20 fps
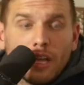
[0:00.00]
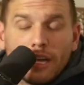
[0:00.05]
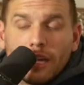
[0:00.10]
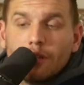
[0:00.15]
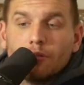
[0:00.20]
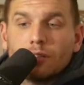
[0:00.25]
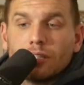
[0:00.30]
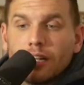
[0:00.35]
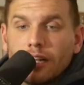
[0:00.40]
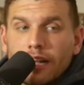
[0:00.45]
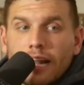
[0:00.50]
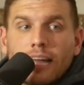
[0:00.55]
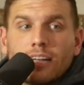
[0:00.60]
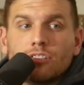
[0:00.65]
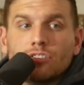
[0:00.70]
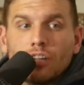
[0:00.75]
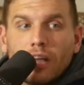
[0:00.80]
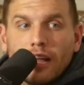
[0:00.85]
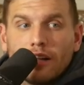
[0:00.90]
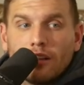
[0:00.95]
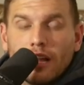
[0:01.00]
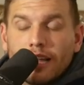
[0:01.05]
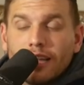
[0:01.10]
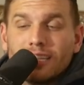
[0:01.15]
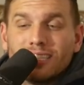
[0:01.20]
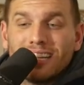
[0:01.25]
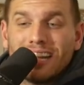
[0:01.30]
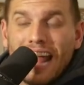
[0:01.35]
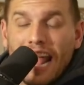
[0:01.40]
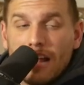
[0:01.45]
Like he was in and out of jail. Like
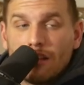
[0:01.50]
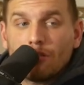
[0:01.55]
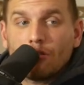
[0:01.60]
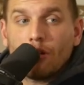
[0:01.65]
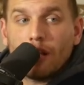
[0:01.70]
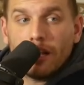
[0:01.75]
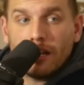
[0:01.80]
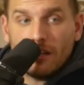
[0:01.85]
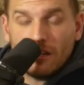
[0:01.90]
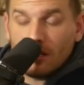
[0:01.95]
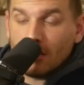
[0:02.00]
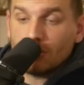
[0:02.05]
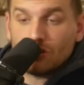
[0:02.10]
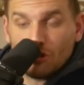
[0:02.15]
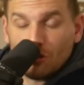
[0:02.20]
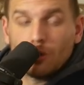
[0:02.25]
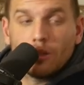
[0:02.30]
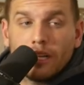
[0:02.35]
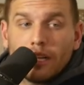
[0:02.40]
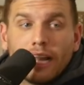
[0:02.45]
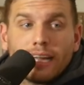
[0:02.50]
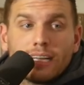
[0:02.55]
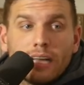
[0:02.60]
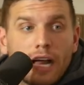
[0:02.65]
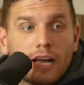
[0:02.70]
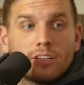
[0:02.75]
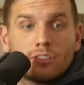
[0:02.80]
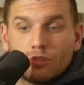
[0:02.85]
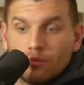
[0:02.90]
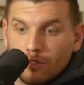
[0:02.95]
he's an eighth grade, truly, like
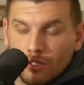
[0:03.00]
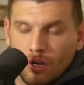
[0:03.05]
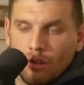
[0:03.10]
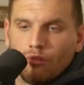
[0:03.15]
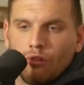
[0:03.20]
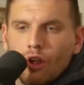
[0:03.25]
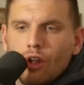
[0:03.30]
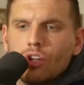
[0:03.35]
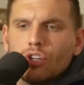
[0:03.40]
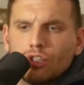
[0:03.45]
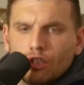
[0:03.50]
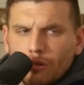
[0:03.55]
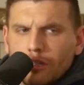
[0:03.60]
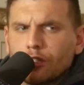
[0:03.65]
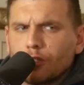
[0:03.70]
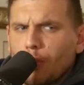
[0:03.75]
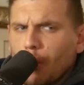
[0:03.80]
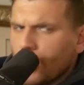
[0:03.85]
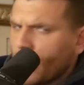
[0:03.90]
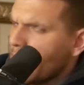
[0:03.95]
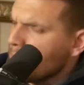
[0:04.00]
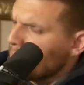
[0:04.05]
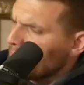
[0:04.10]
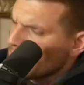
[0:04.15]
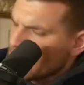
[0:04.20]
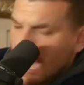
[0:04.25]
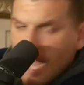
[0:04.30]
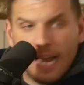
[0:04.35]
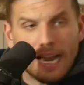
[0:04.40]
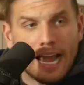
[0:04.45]
not you know, street smart guy, but
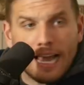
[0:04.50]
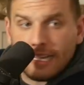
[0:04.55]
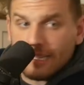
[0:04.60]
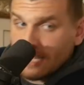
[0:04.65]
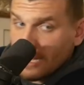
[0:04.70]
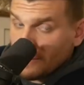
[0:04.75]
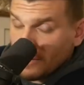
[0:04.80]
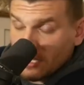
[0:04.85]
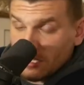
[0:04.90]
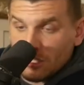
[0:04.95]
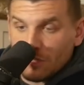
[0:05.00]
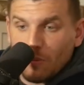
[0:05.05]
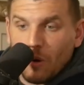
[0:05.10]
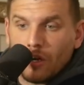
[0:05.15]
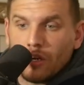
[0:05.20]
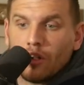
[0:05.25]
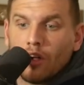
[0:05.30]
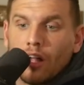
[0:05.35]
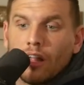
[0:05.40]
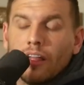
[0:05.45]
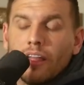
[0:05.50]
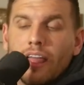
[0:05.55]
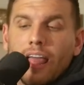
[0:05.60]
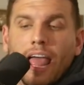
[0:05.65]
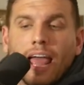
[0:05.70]
not academically smart at all.